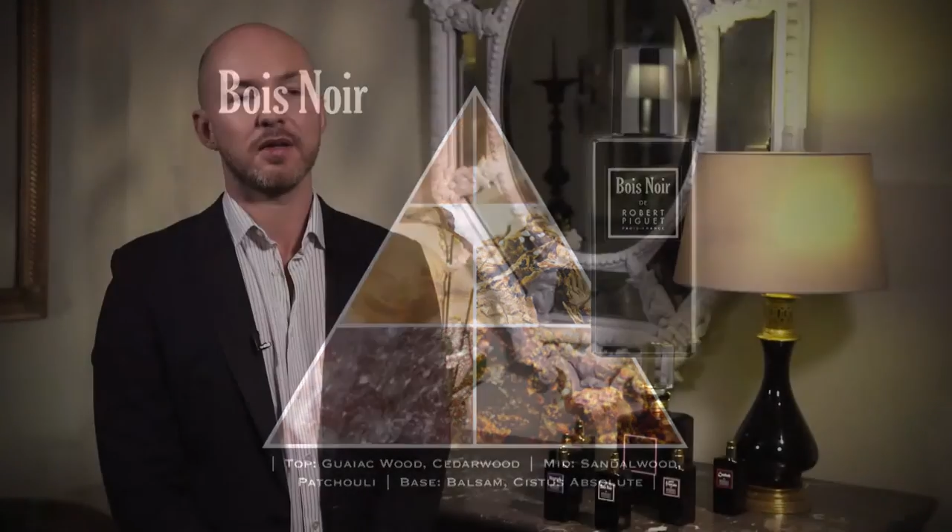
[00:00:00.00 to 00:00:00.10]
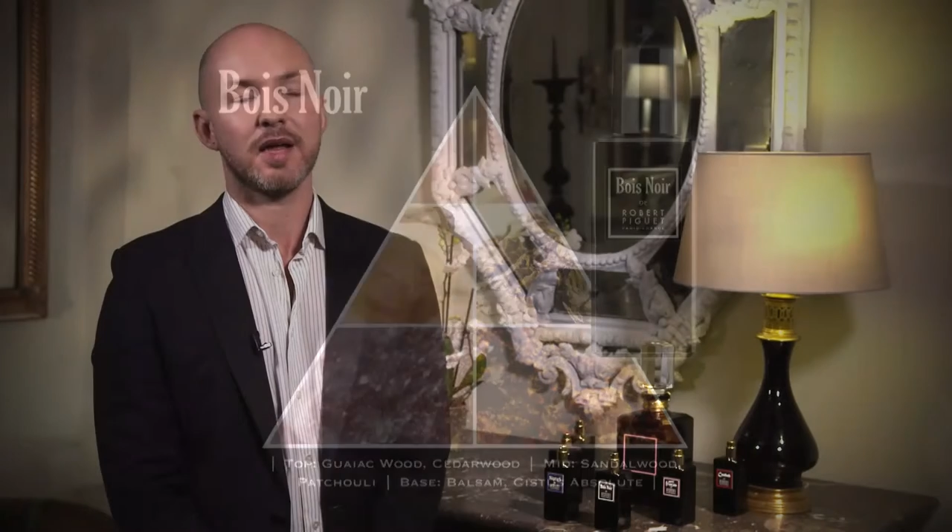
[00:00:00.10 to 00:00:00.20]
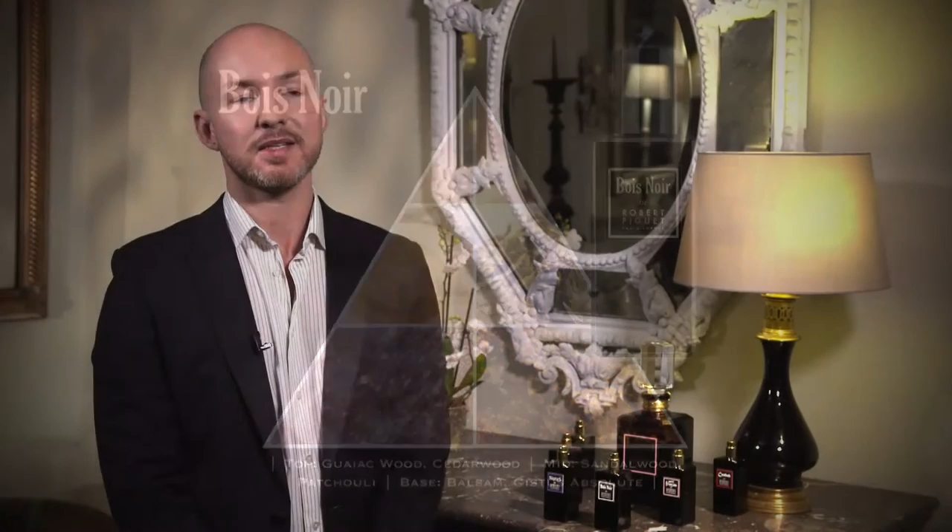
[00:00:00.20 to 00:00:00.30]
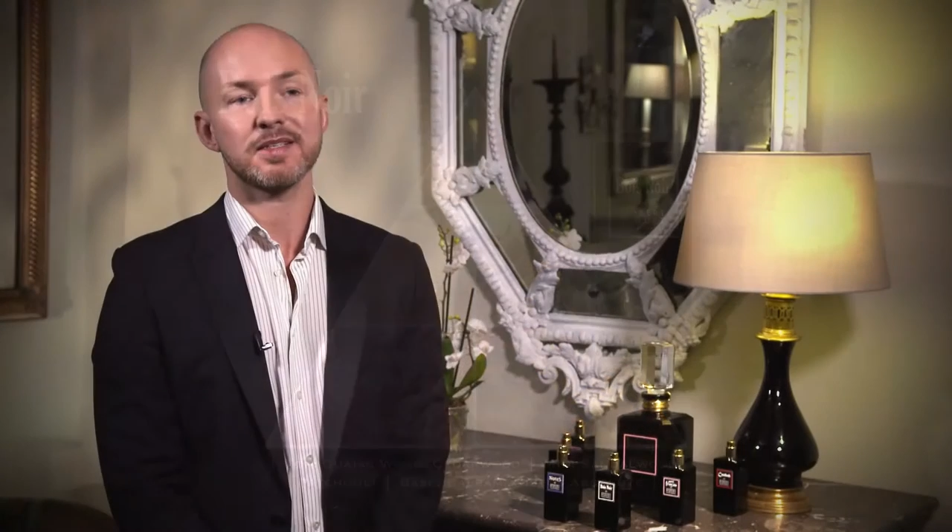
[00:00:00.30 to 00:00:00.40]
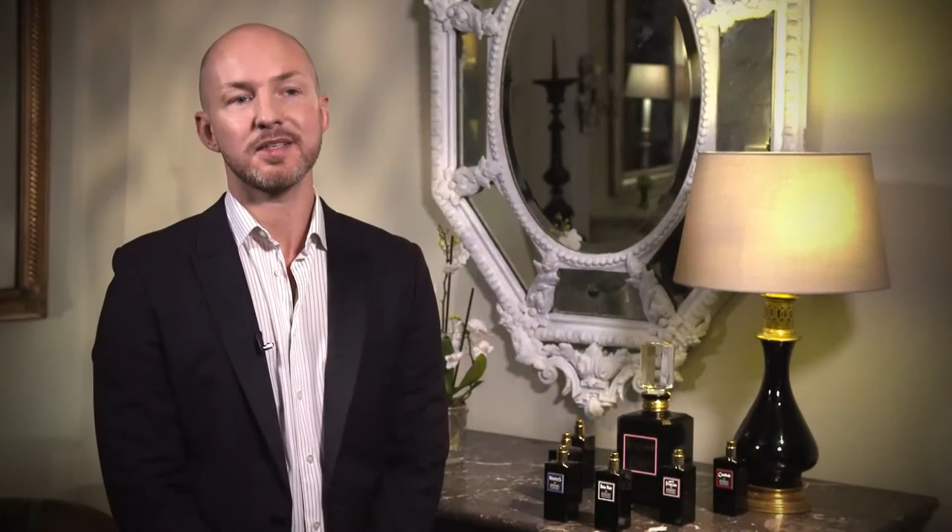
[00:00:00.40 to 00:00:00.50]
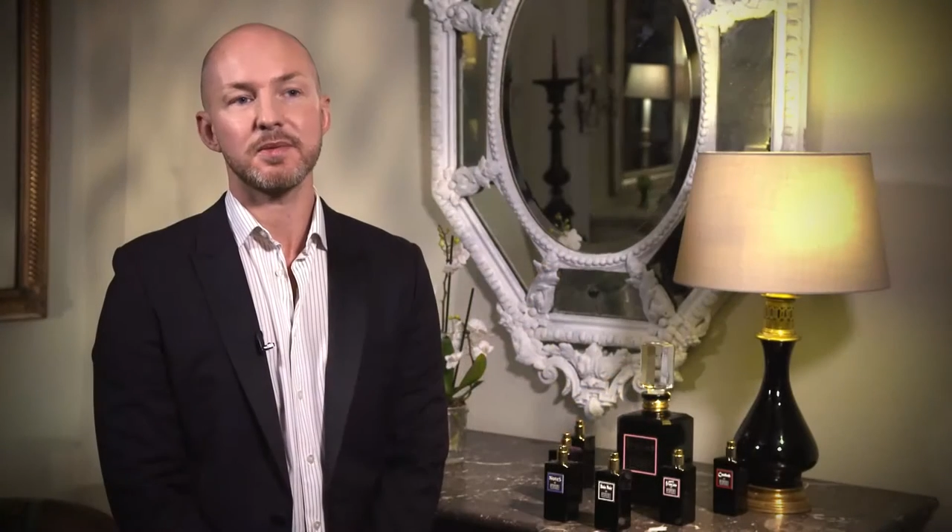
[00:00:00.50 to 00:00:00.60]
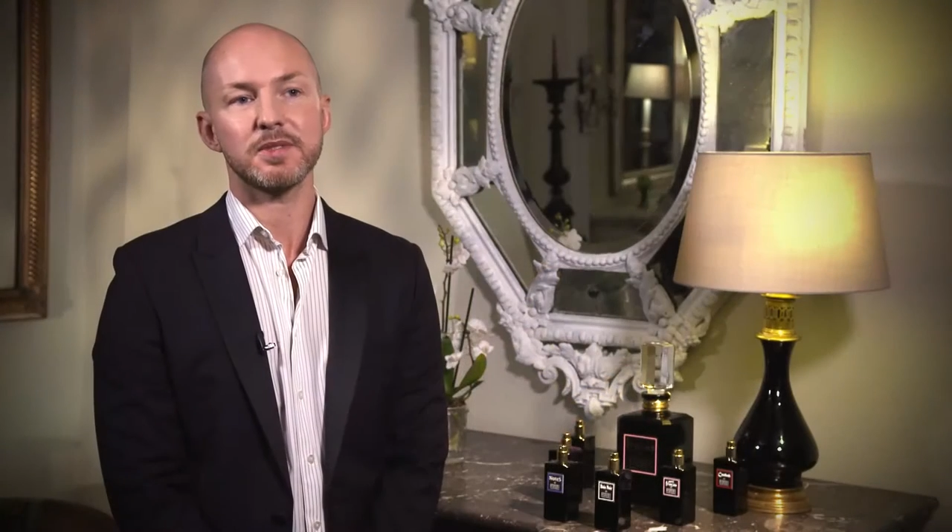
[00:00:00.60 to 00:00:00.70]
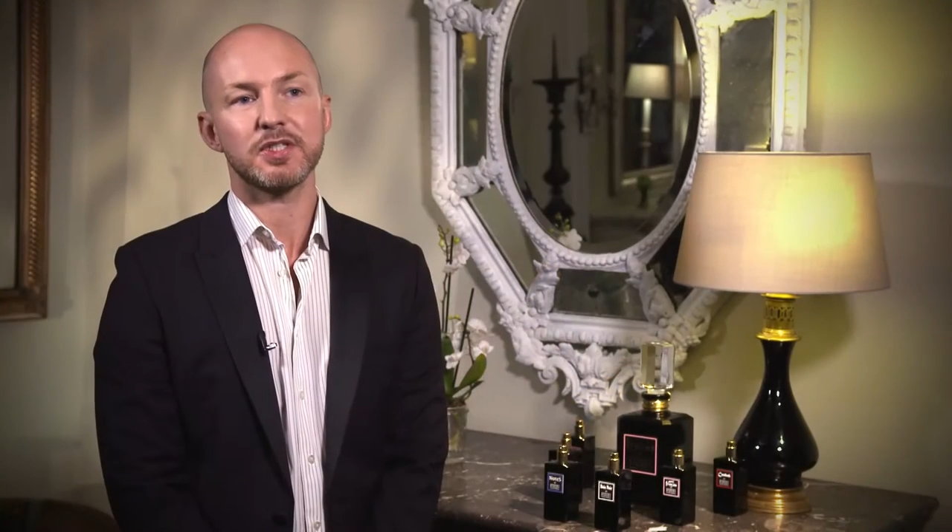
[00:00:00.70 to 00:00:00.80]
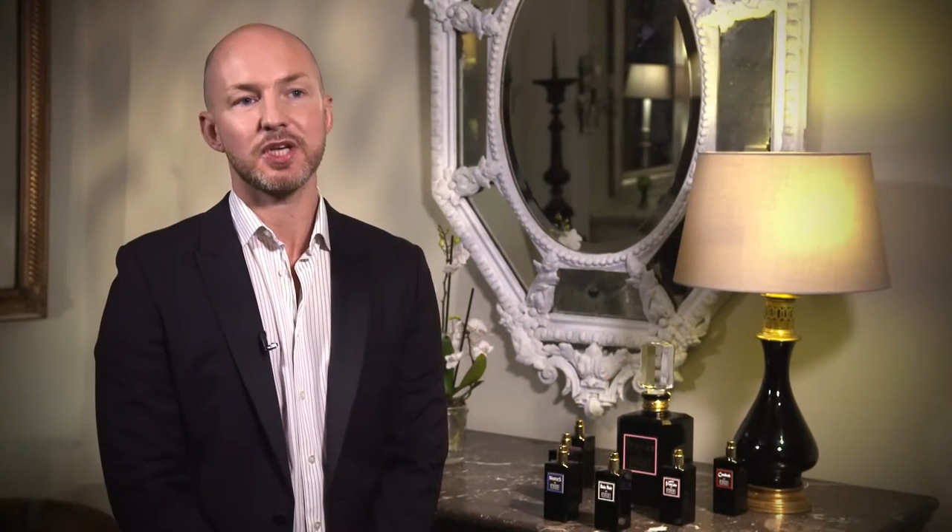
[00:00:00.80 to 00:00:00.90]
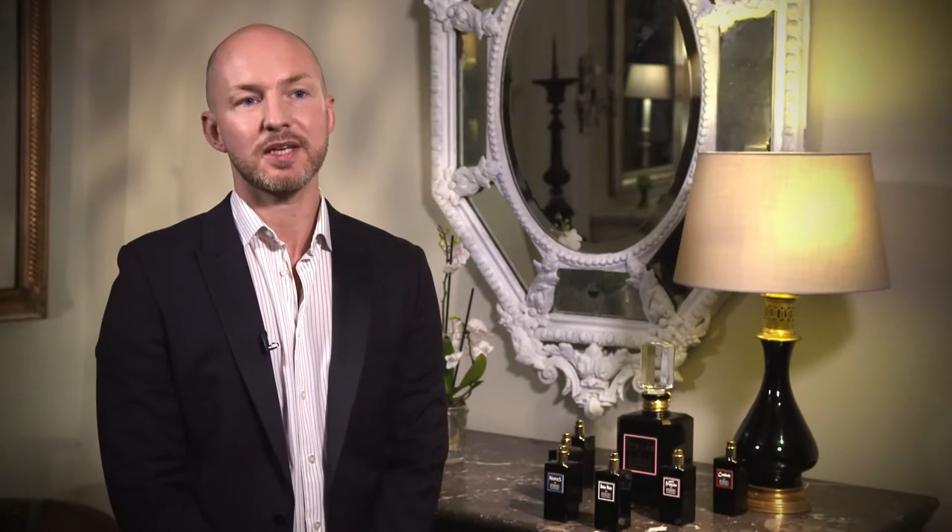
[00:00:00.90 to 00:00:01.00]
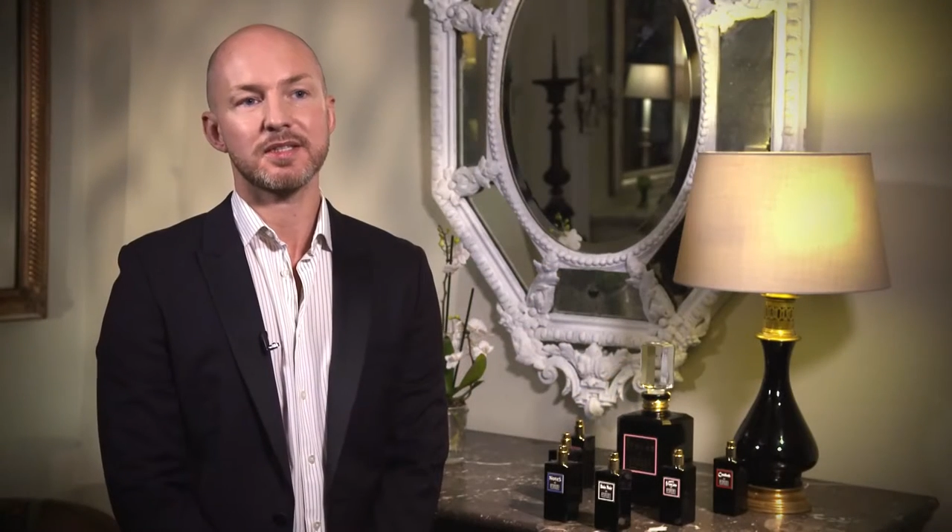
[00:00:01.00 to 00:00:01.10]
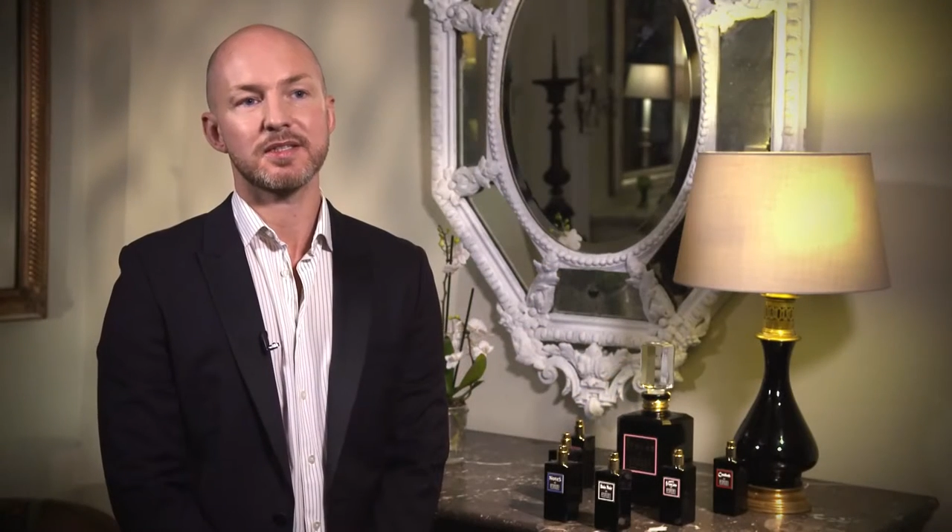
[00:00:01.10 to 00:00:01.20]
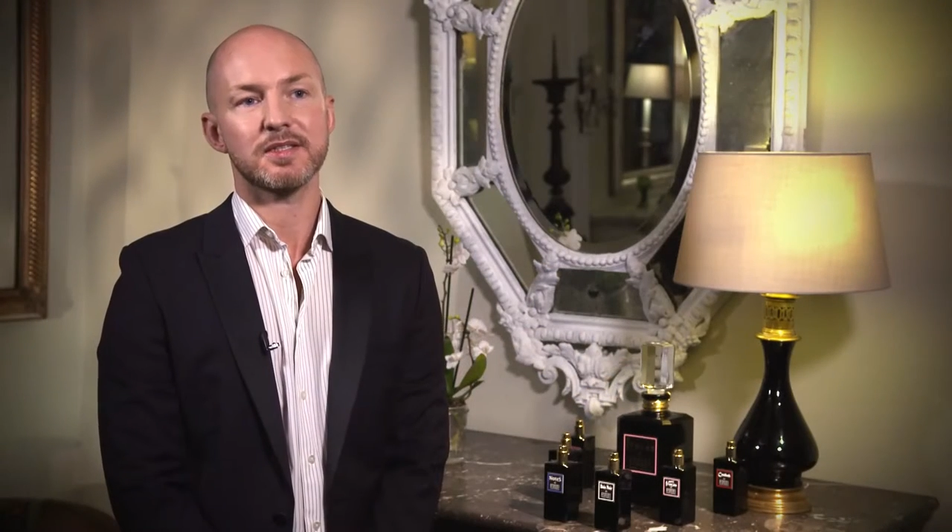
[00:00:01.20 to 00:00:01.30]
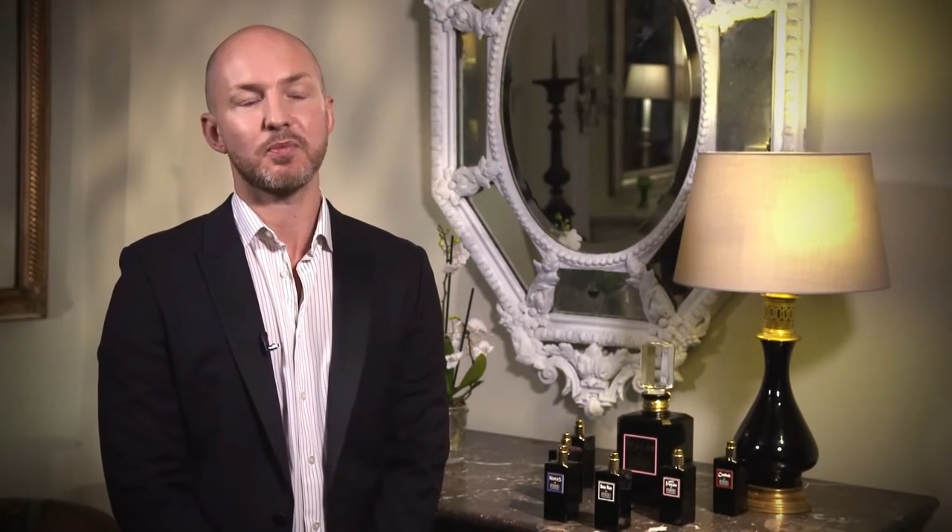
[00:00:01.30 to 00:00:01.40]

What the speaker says: As its name suggests,